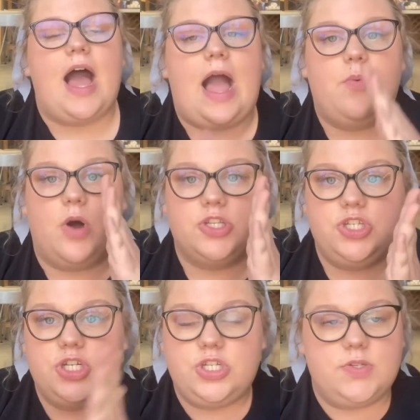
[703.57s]
I want
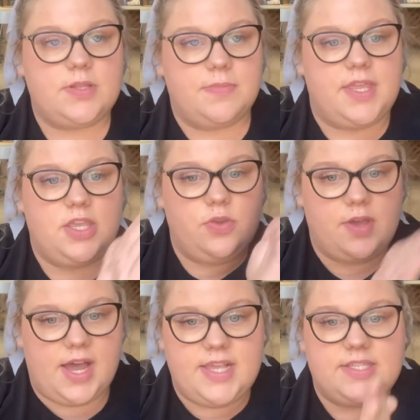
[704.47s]
you to do something, you
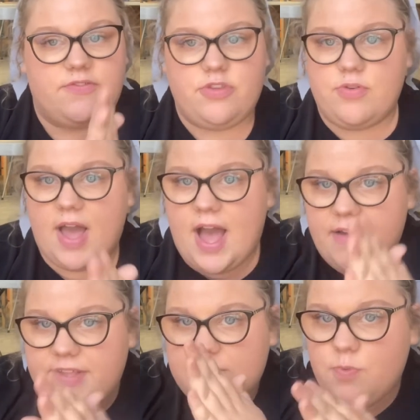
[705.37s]
guys. If you
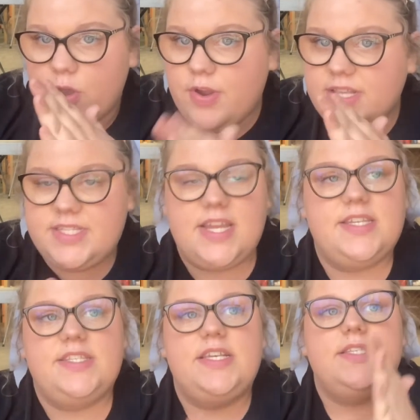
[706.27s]
have these boy crazy
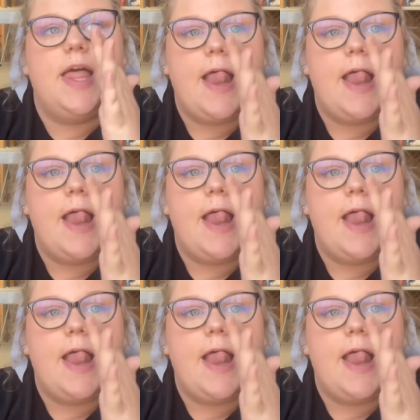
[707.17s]
tendencies,